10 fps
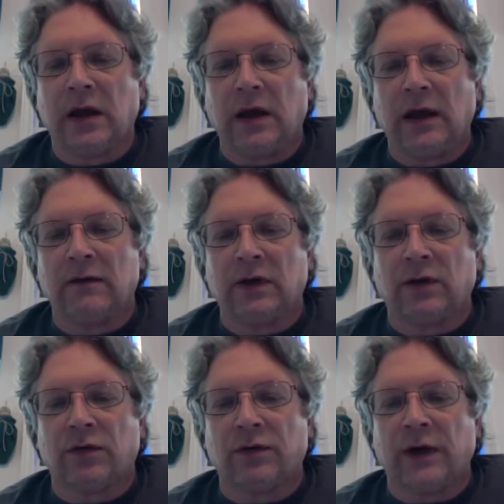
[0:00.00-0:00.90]
even
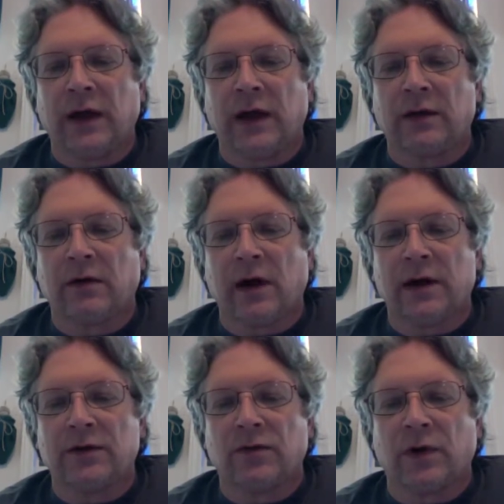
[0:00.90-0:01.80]
through death,
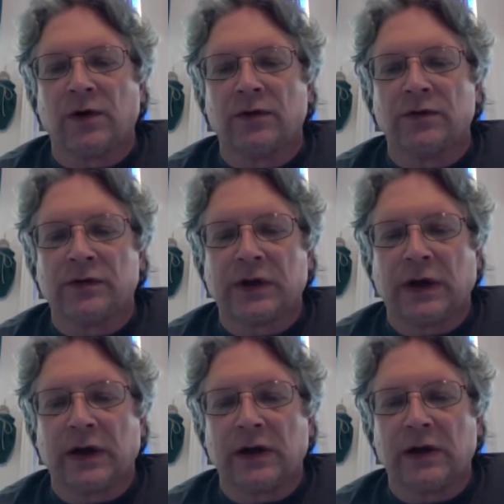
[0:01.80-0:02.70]
Christ rose
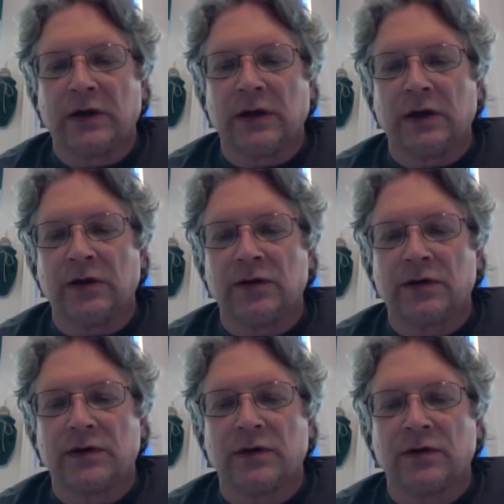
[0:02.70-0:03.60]
and continues
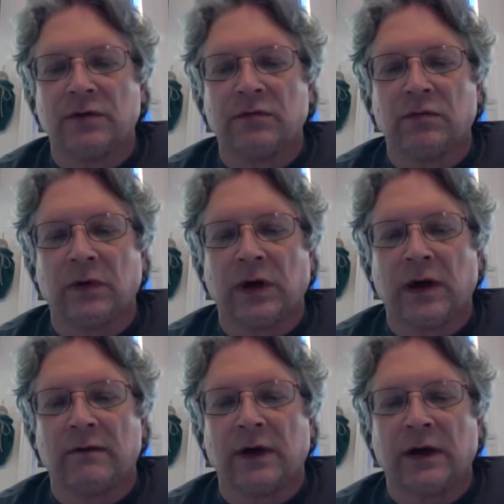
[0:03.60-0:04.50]
to
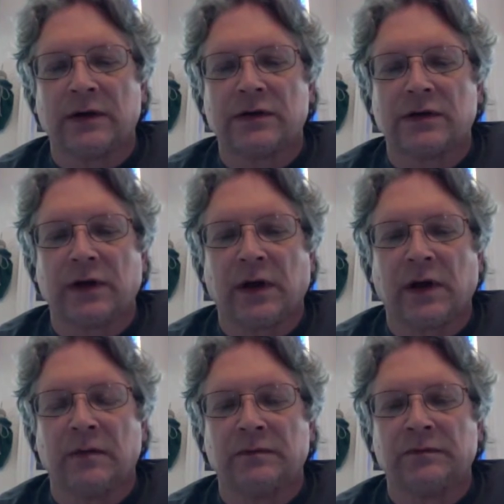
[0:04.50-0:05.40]
love us,
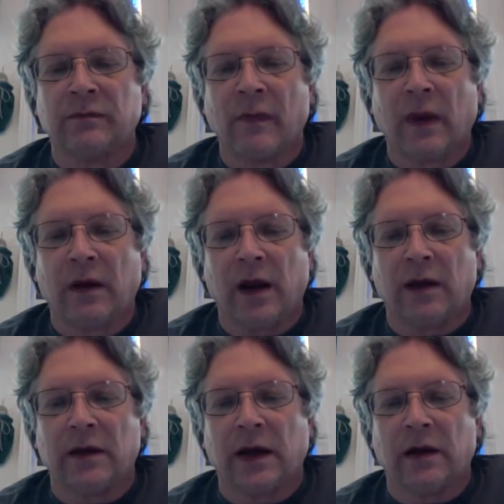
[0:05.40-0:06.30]
um,
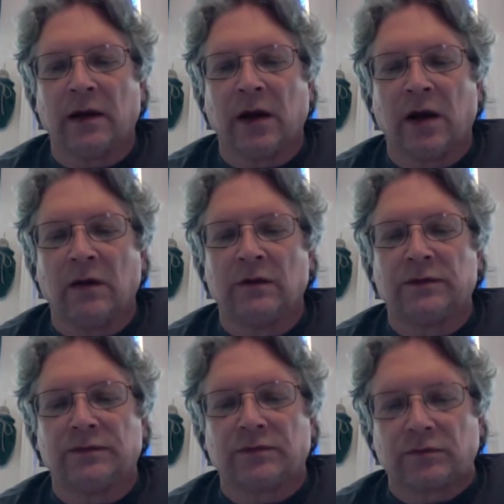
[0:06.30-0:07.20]
and that love
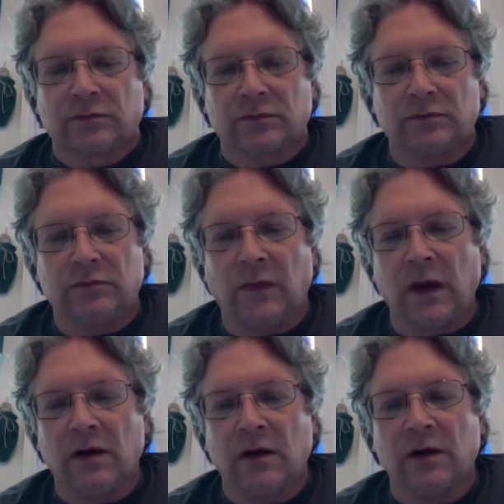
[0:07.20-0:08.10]

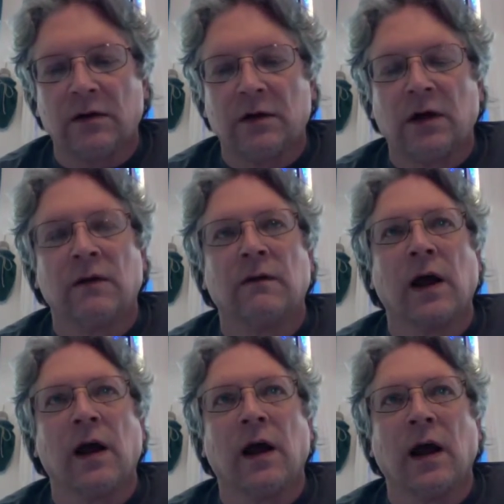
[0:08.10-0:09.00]
of
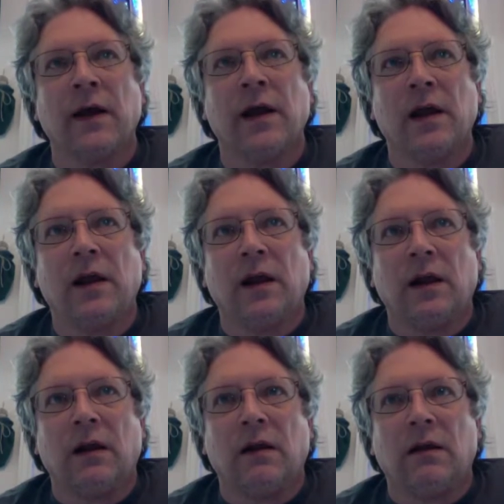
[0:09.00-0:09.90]
God
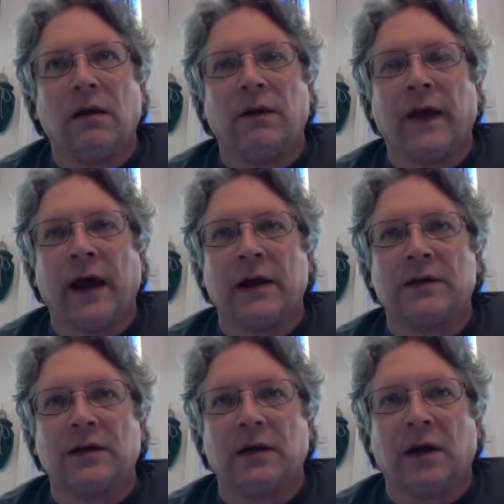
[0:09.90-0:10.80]

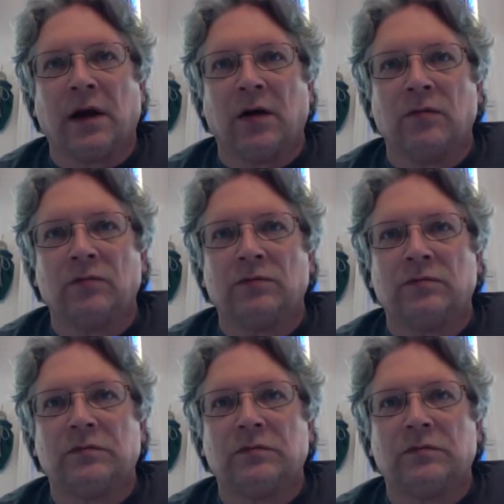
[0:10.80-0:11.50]
that um,